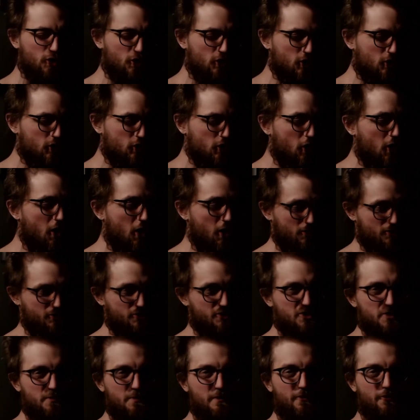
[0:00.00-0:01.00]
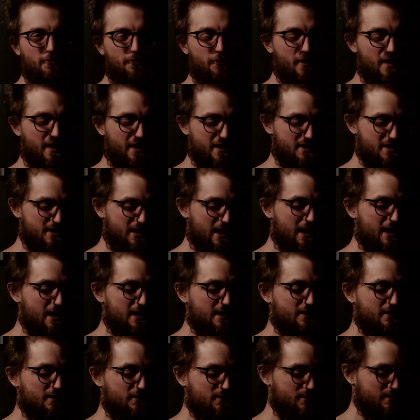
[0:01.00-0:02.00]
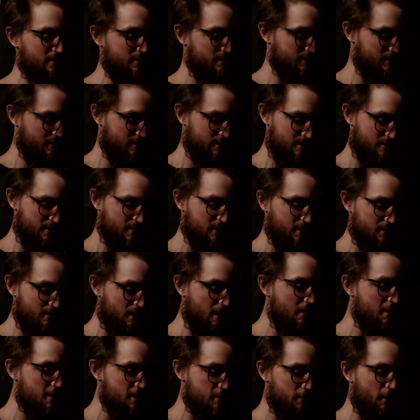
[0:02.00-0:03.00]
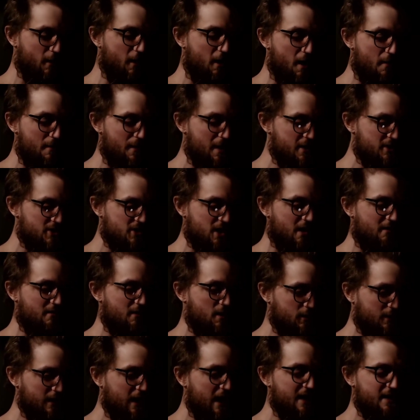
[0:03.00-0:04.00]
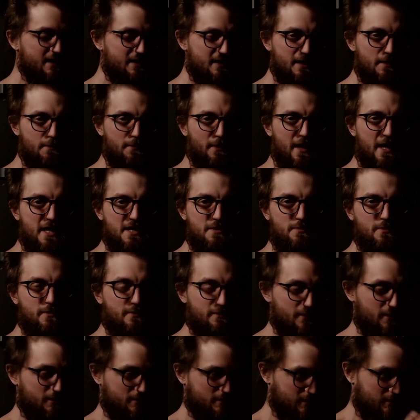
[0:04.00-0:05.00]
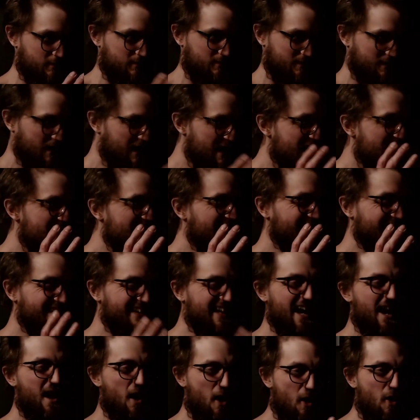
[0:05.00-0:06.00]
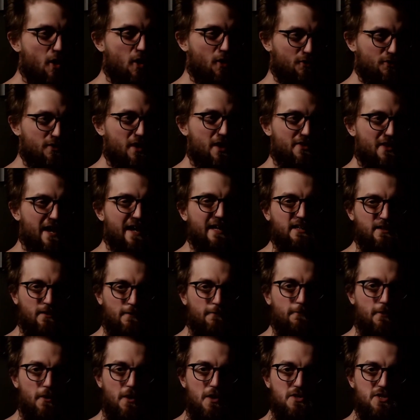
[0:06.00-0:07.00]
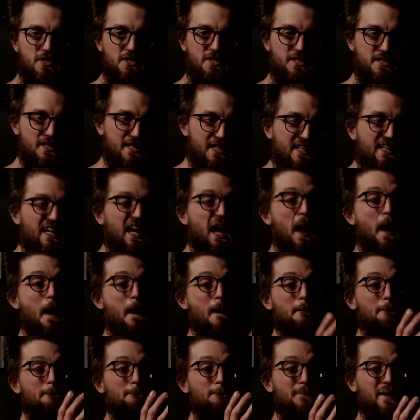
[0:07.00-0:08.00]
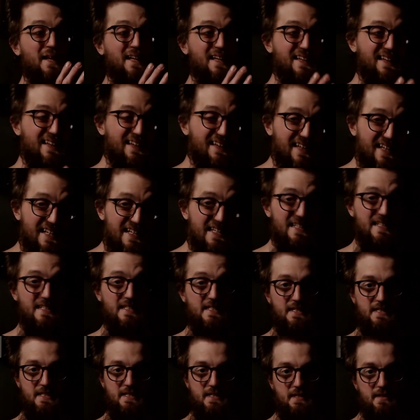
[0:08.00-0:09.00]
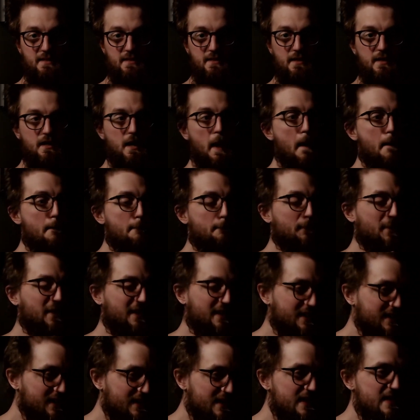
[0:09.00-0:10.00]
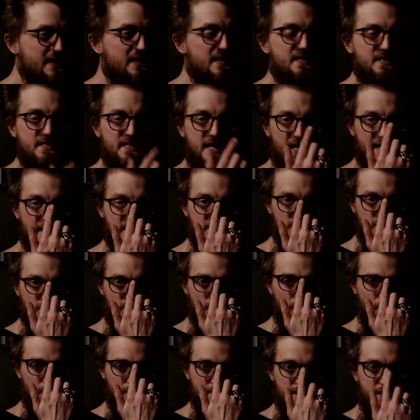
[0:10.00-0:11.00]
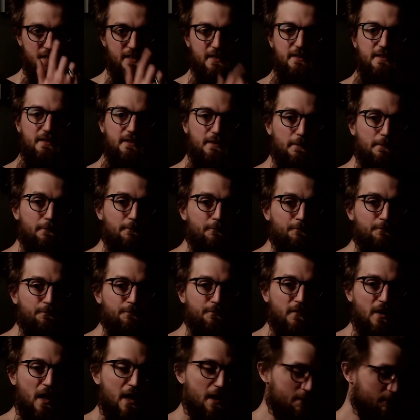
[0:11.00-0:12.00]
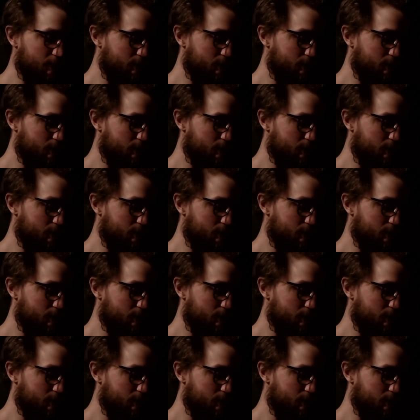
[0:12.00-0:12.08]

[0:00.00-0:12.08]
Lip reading: got to be fixed, and the guys behind Manjaro KDE Plasma, like, get on that convergence thing, please. Please get it sorted. And